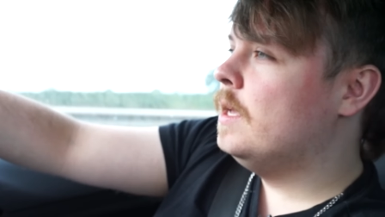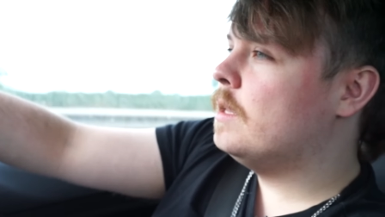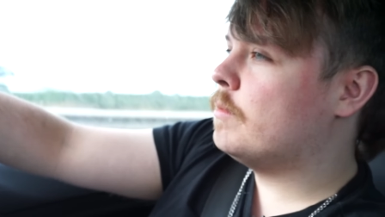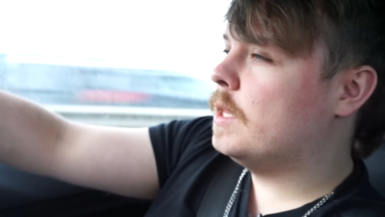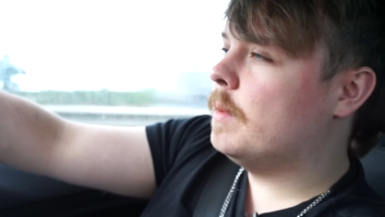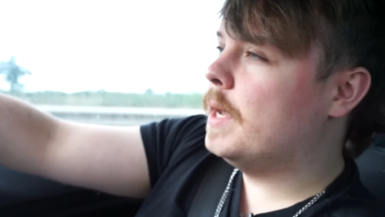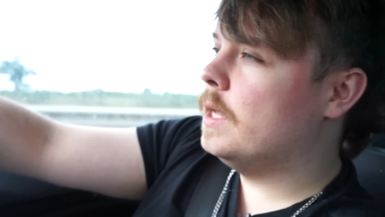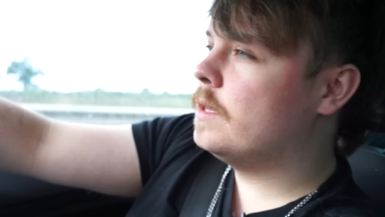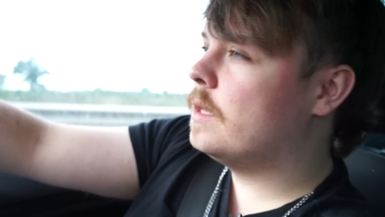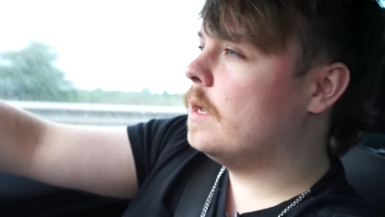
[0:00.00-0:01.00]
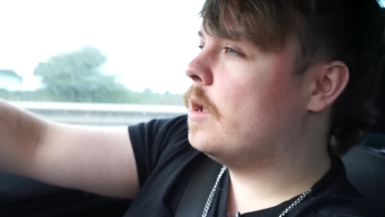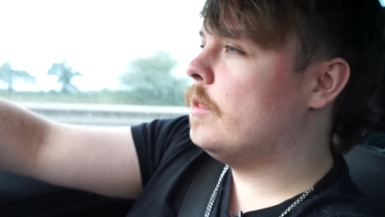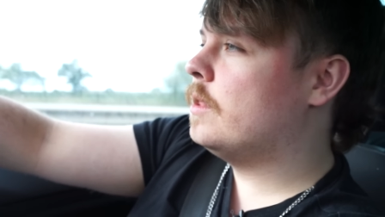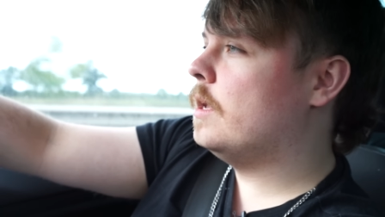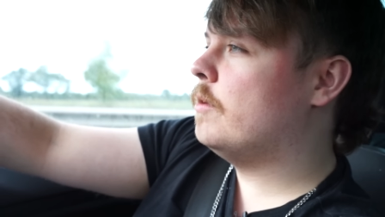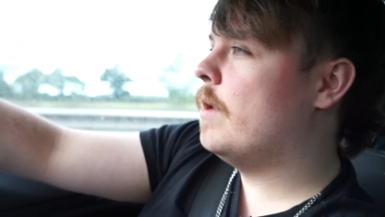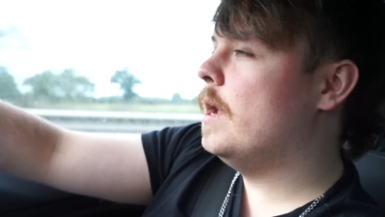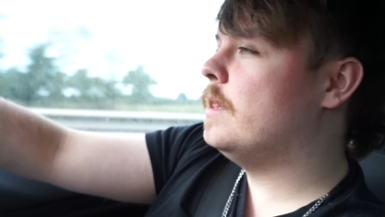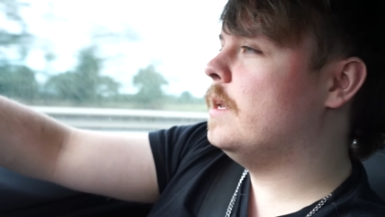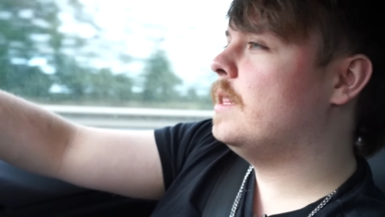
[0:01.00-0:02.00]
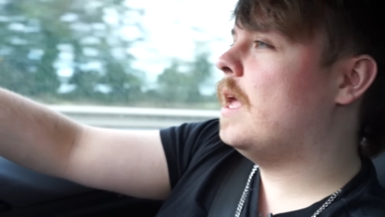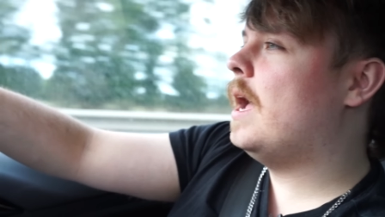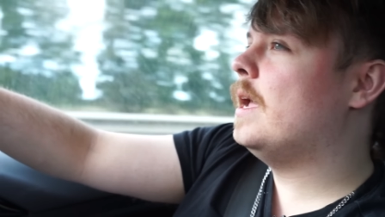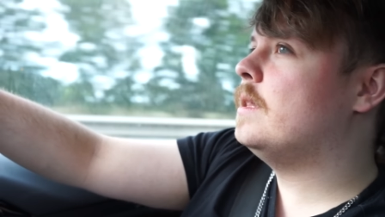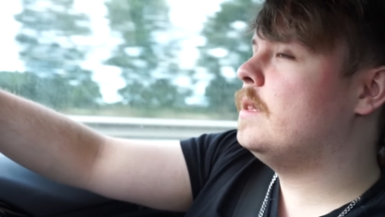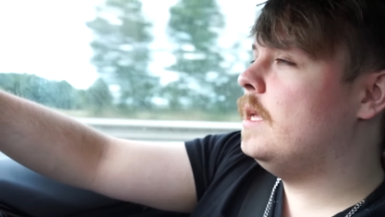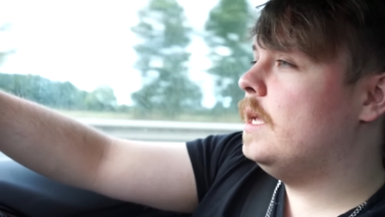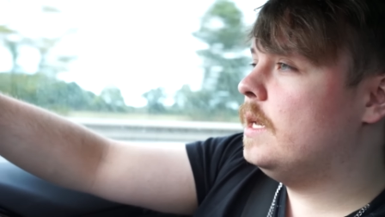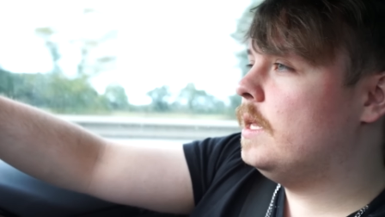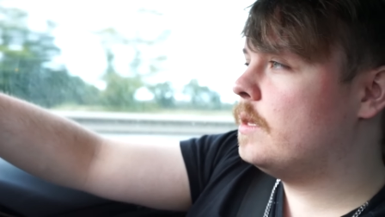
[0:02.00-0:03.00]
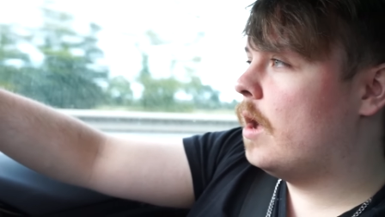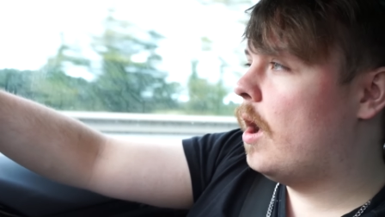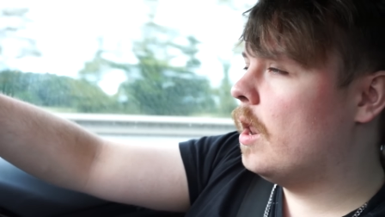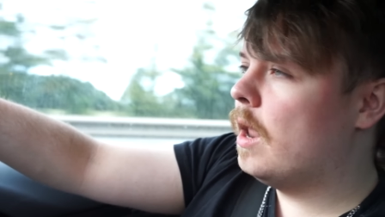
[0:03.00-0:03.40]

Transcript: He's one of the biggest content creators in the darting scene. He's got a